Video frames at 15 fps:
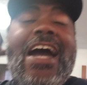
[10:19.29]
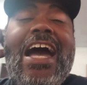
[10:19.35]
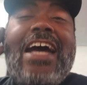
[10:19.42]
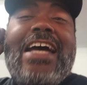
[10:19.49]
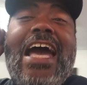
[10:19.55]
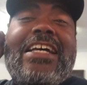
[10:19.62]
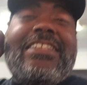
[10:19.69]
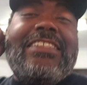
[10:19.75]

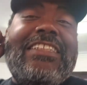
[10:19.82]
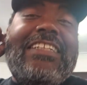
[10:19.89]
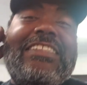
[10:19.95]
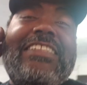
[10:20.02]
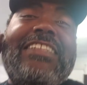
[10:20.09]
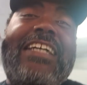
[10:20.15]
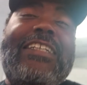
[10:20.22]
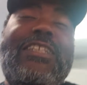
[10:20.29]
I, I, since I
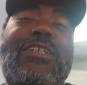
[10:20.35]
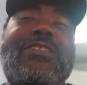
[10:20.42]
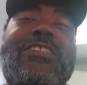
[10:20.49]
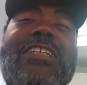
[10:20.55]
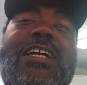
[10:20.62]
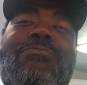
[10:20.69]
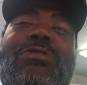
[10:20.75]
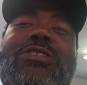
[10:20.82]
said that little
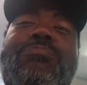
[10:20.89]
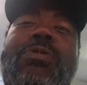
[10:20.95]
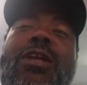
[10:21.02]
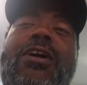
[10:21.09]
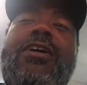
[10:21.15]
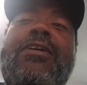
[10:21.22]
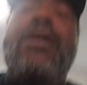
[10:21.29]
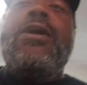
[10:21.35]
shameless plug,